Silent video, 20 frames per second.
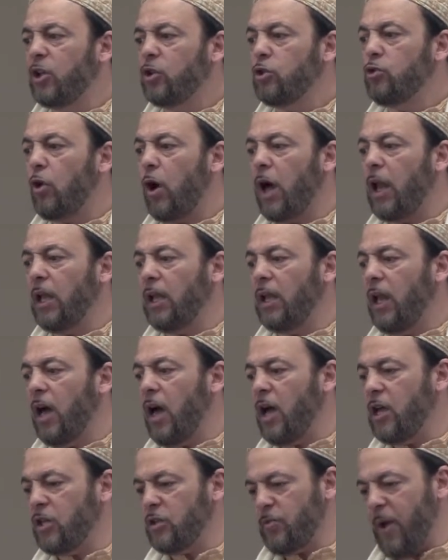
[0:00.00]
to
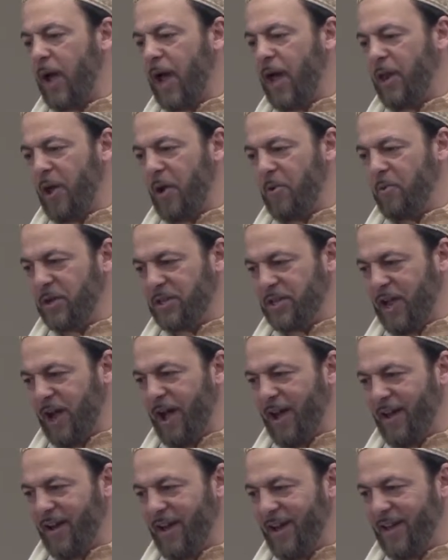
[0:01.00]
Allah subhanahu wa
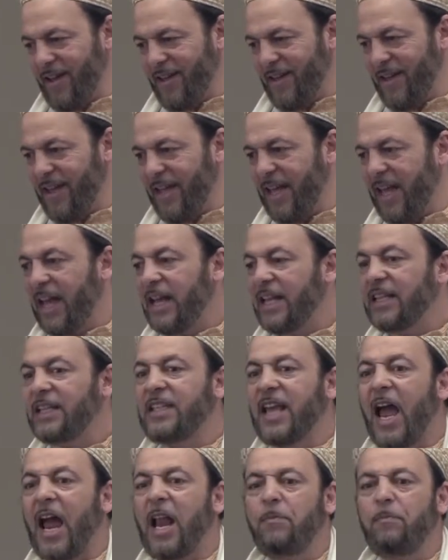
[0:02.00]
ta'ala.
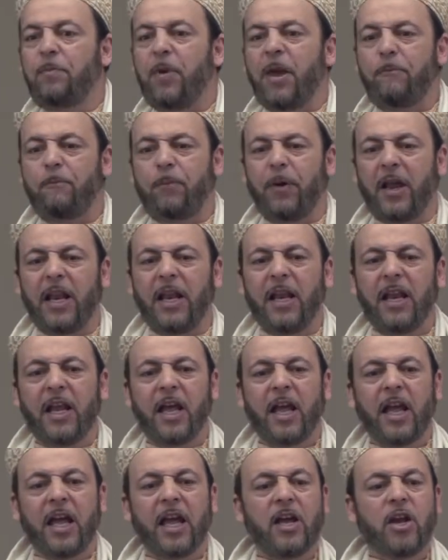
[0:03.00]
Tell people
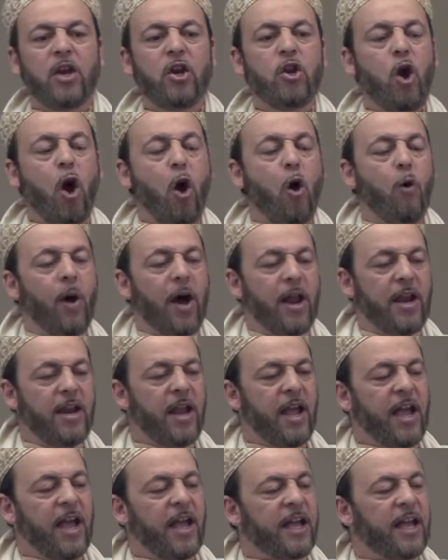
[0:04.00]
no
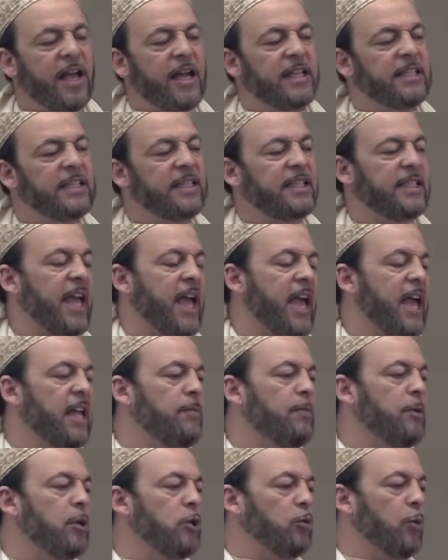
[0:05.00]
one can
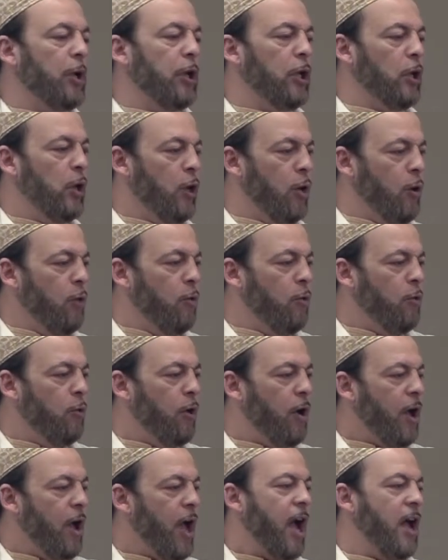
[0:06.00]
stand between you
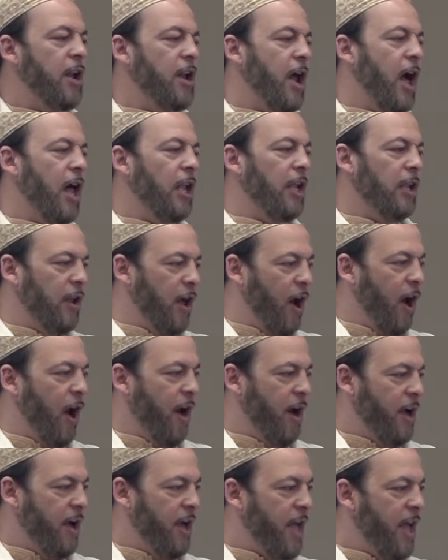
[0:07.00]
and
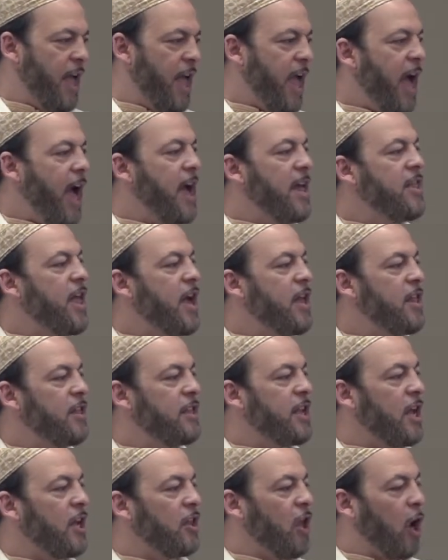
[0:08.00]
Allah, and
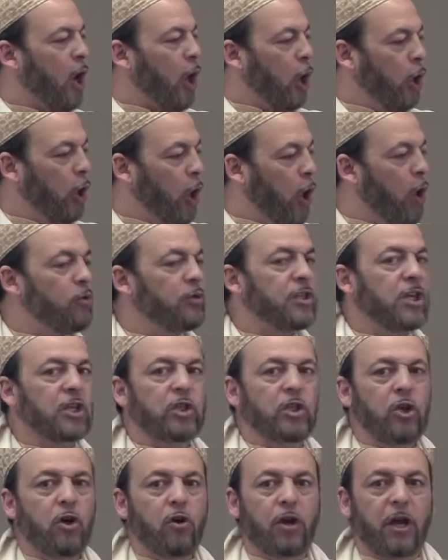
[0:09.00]
that the
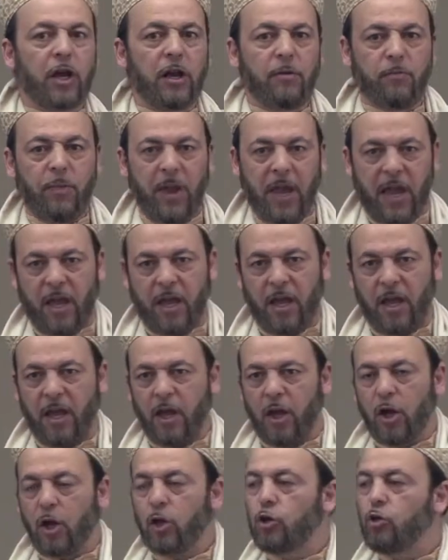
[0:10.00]
closest you can be
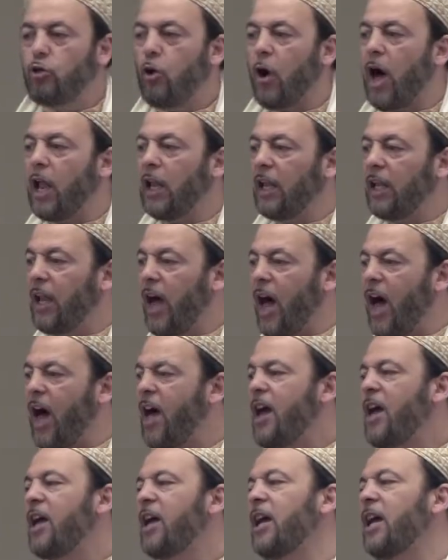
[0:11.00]
to
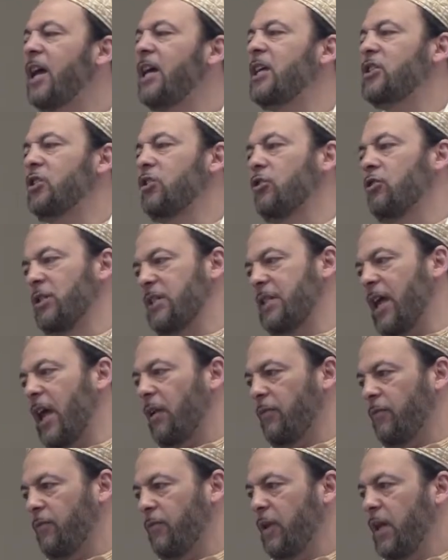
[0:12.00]
Allah is
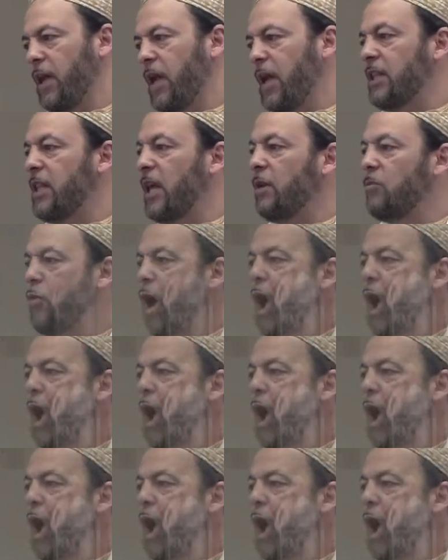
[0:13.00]
yourself. And then